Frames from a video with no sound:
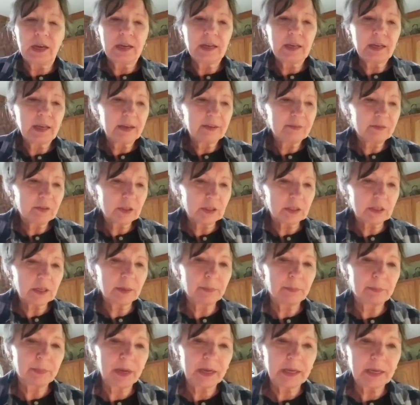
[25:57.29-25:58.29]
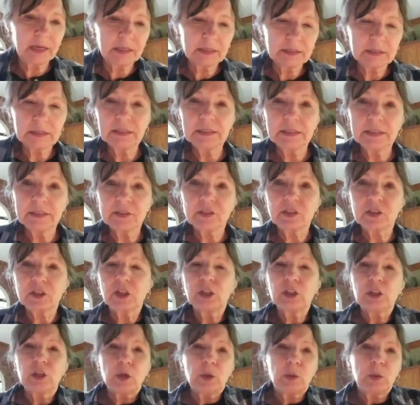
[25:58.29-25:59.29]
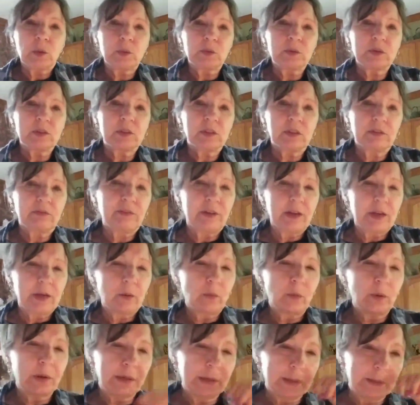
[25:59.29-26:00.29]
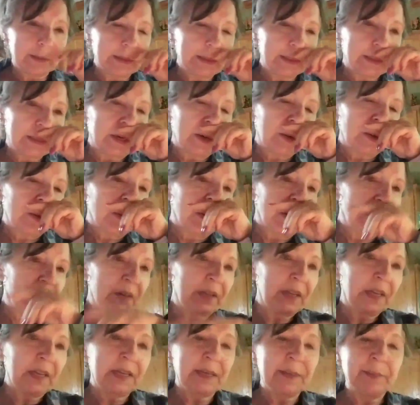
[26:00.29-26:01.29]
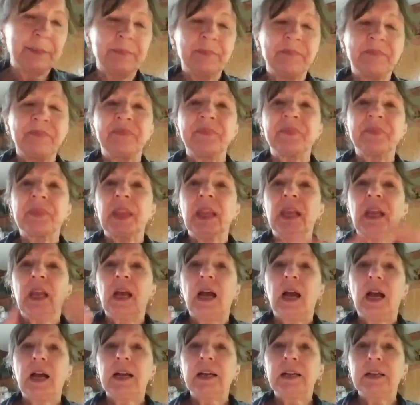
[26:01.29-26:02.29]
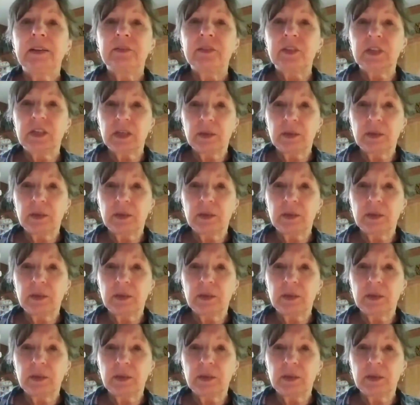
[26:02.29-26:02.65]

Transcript: I have to get my ugliest clothes if I want to start working I have to